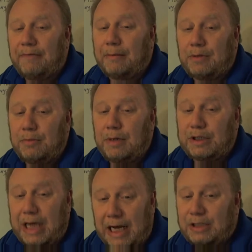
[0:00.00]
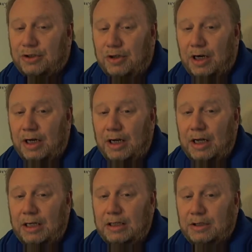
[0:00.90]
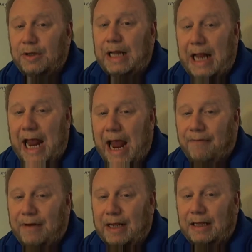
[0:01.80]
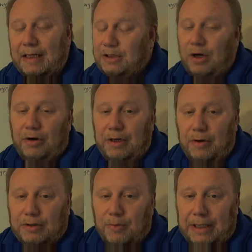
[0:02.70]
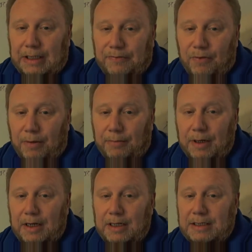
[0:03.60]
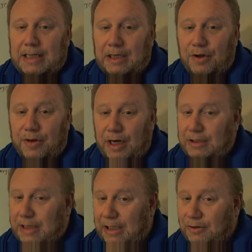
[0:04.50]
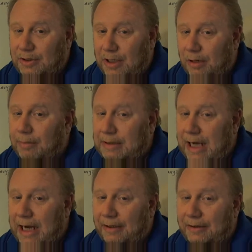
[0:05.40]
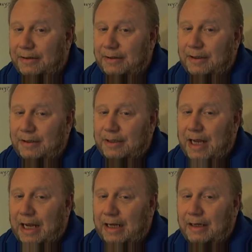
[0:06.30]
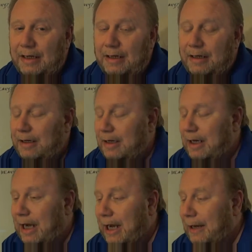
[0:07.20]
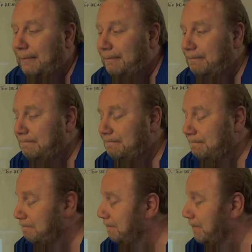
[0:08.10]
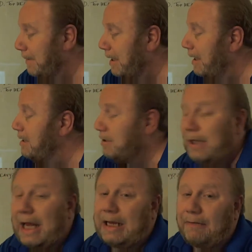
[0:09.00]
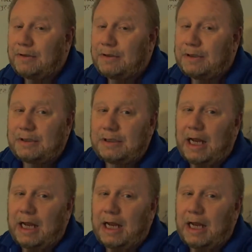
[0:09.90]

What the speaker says: too much extra, so they have to cut because you already know it's a weakness for them. Schedule their schedule is a little bit tighter. Okay, um, so that covers